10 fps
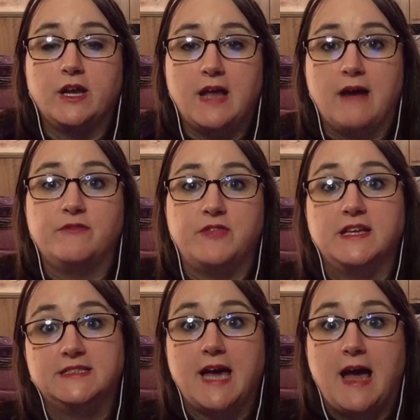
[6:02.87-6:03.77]
going to have
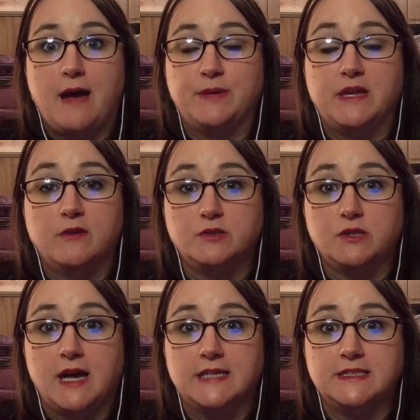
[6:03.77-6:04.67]
things that happen in those
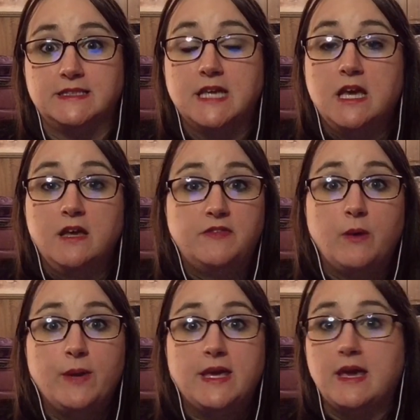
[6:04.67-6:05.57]
classes
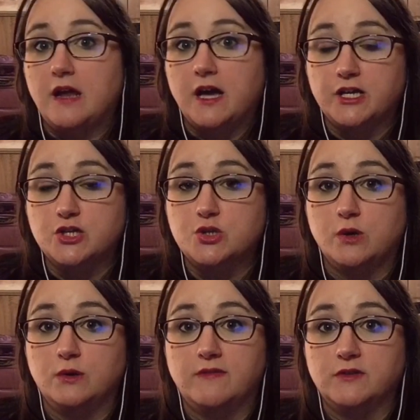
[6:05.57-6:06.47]
that we cannot
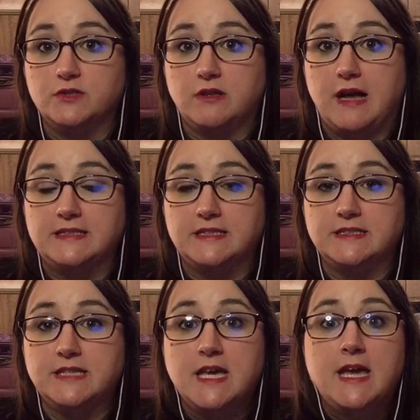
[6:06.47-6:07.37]
control in those
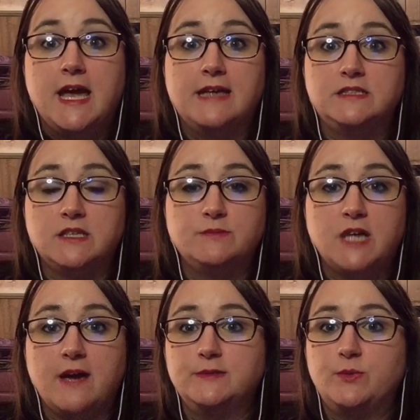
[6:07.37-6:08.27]
classes. And
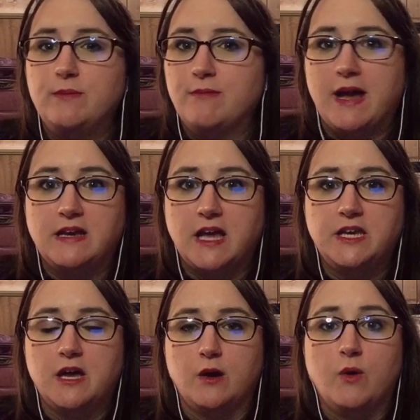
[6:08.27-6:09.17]
sometimes we might not
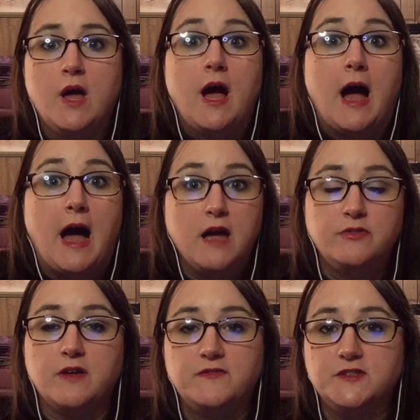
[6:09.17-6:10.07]
know. I
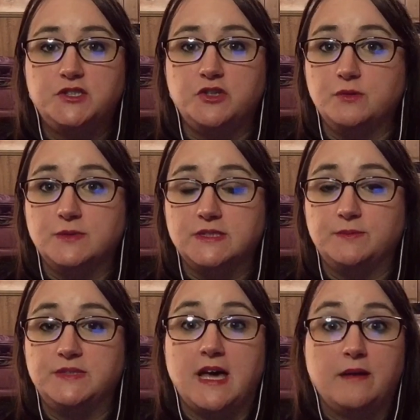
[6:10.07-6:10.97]
thought the student was
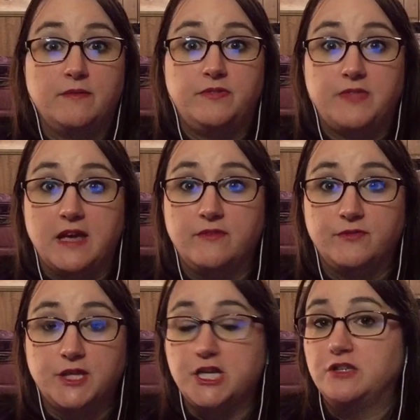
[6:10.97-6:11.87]
upset.
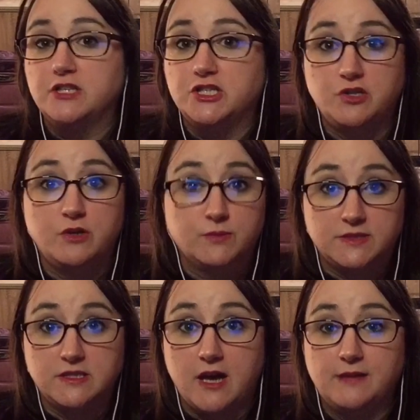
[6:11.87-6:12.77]
Thankfully, the student
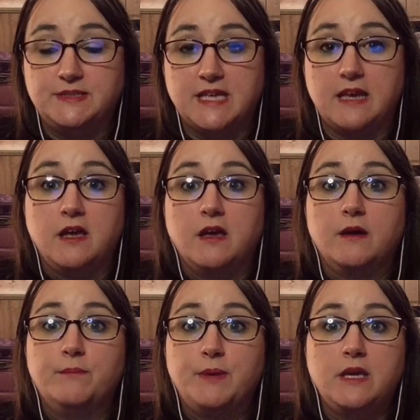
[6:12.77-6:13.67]
was not upset.
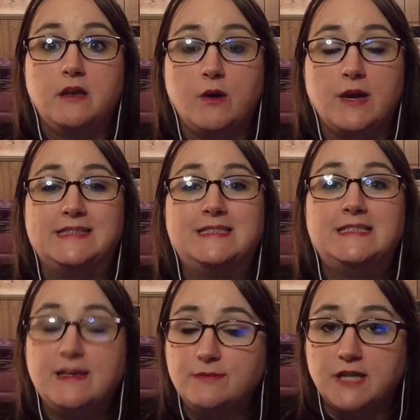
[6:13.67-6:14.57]
But, it
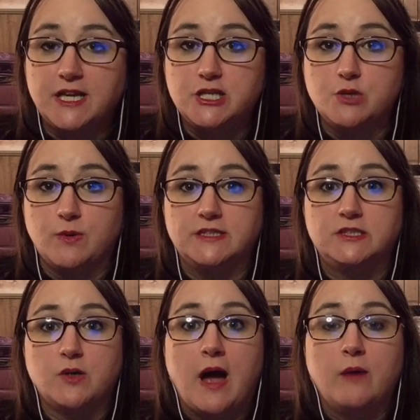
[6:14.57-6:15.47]
seemed like she was.
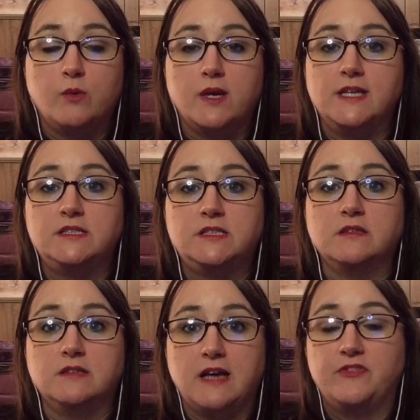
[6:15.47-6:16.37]
So I wanted to
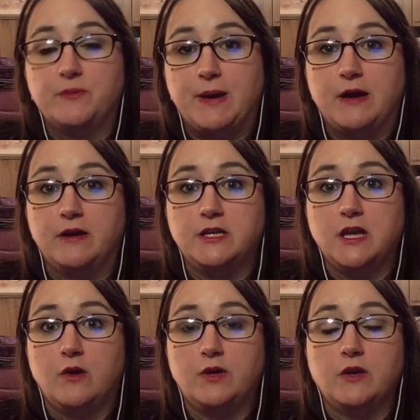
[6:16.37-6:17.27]
let the parent
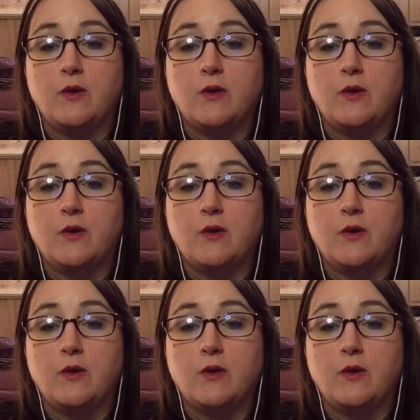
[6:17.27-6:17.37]
know,